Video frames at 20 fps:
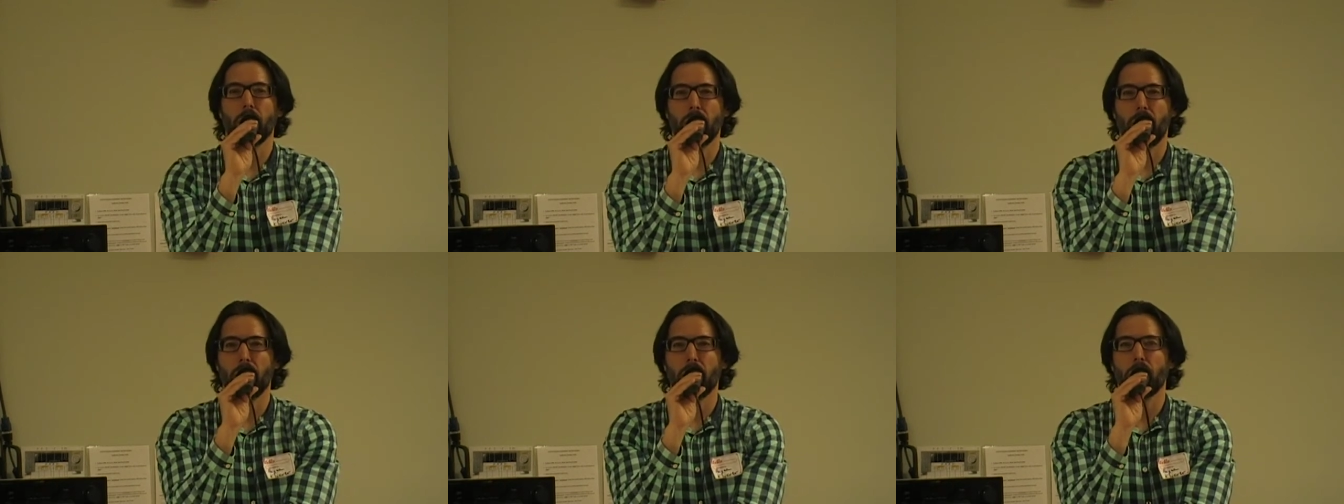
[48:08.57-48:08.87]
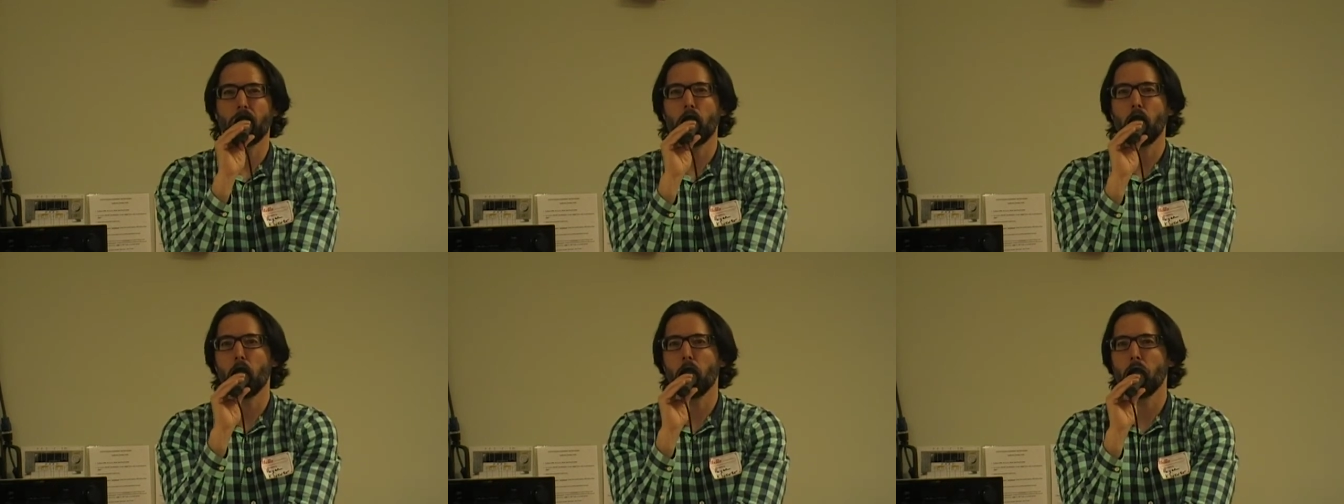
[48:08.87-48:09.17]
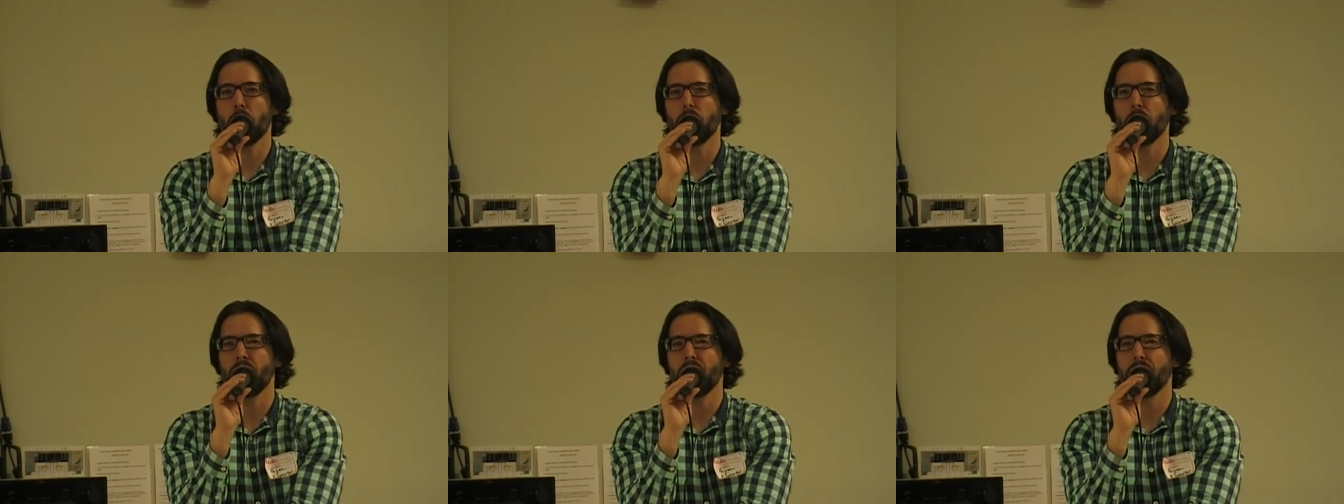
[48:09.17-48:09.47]
I can go
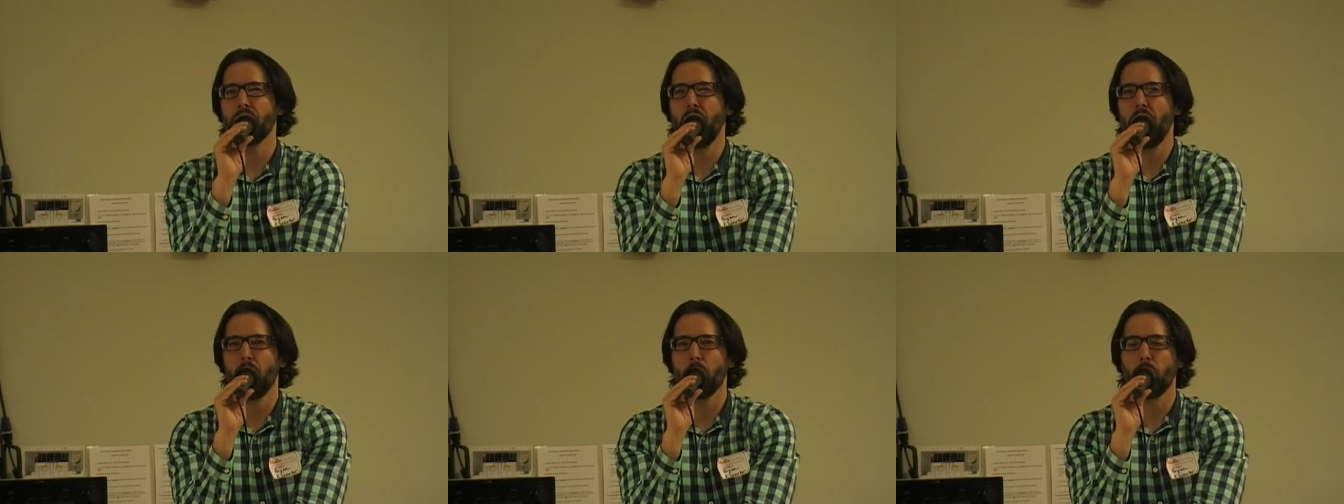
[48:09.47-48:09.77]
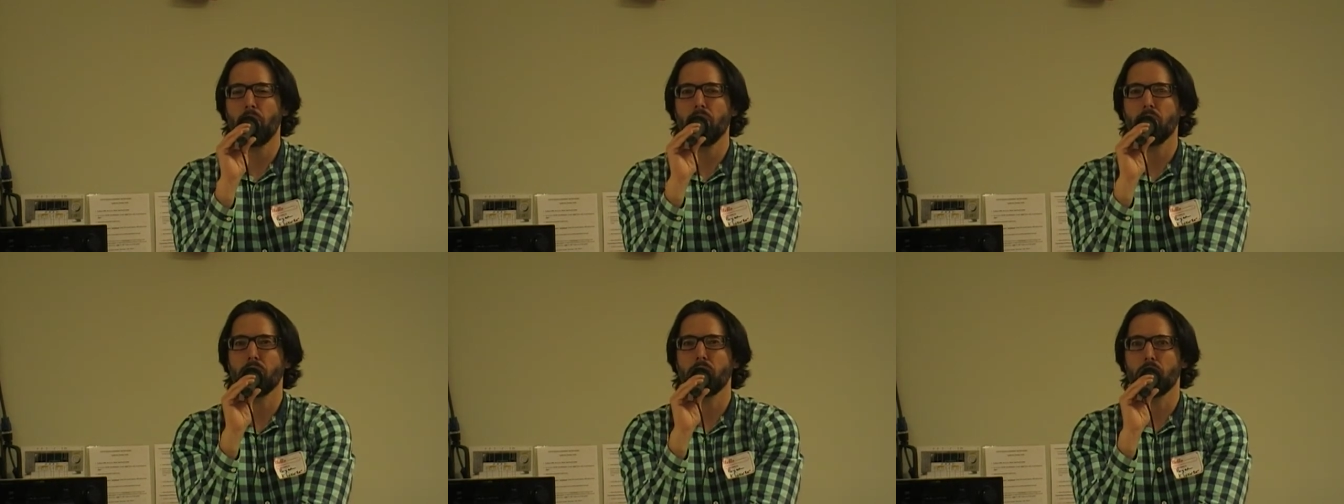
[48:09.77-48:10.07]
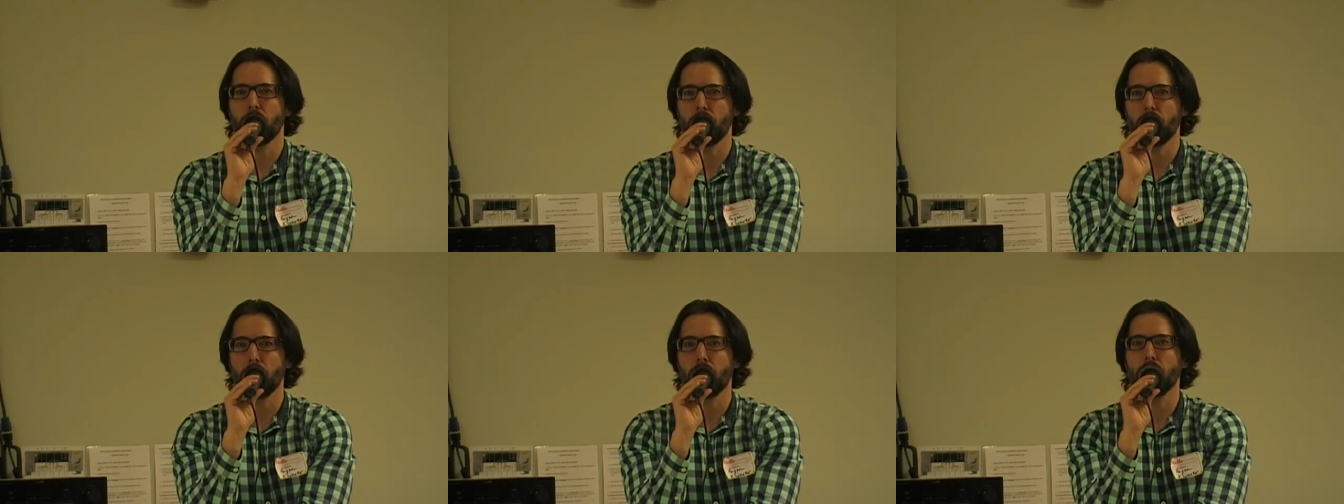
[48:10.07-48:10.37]
into the database and
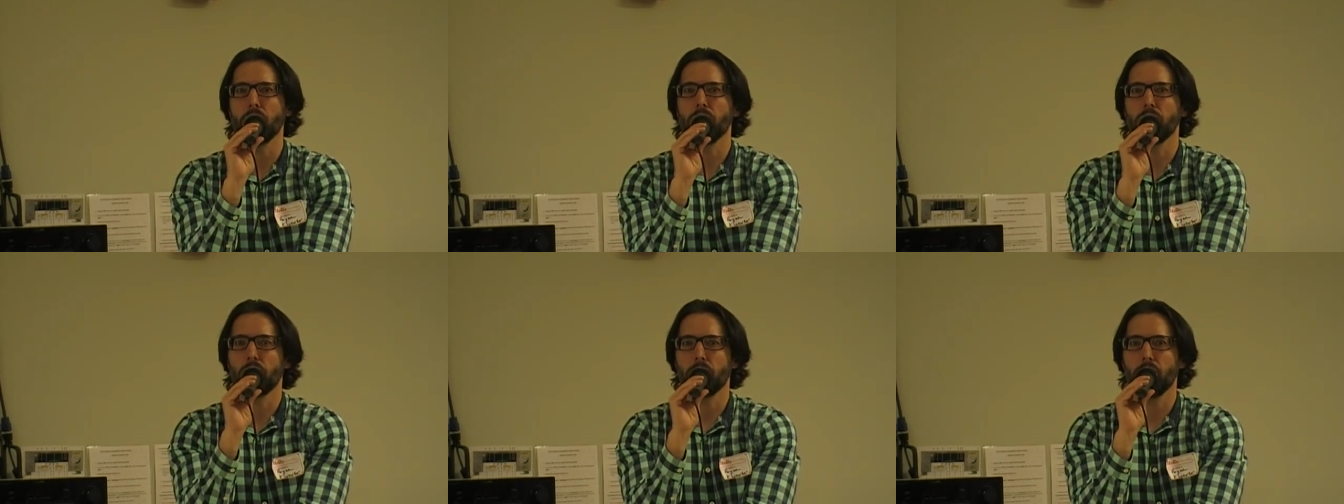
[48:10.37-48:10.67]
see